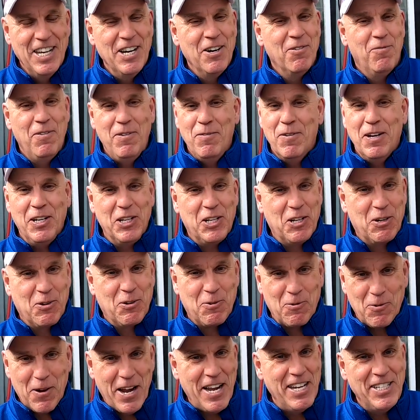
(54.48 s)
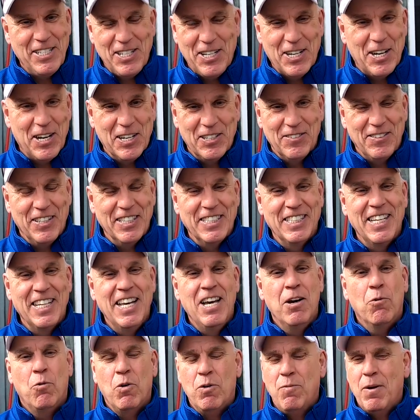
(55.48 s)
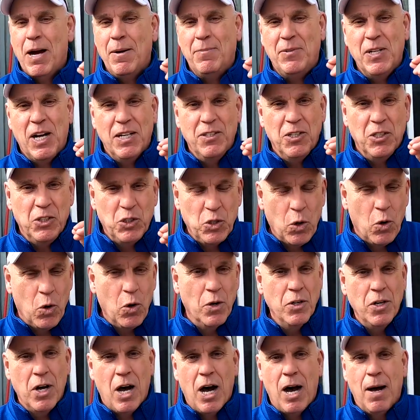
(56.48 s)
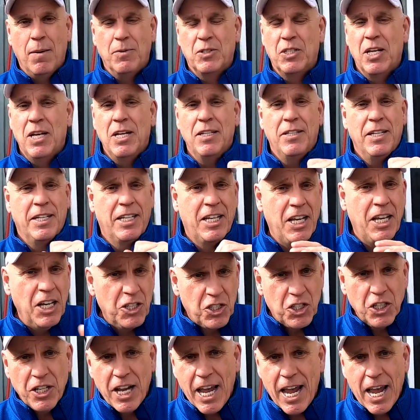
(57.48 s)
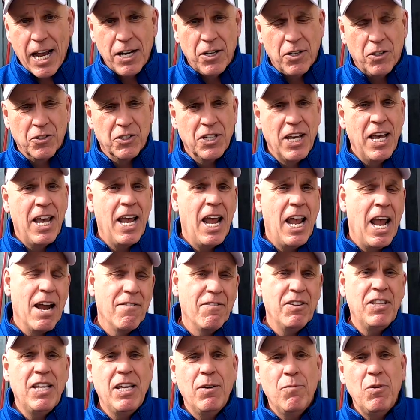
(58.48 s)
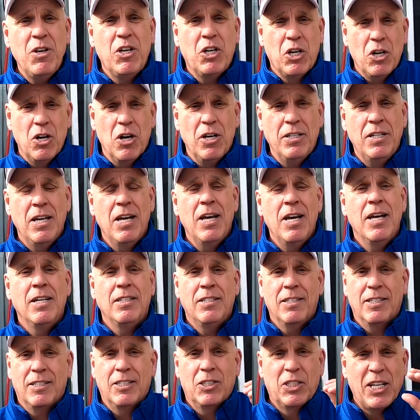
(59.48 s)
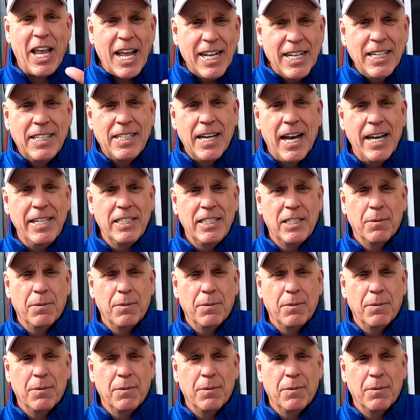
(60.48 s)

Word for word: We went crazy, all of us. We wiped down the doorknobs, the kitchen handles, everything we could to sanitize the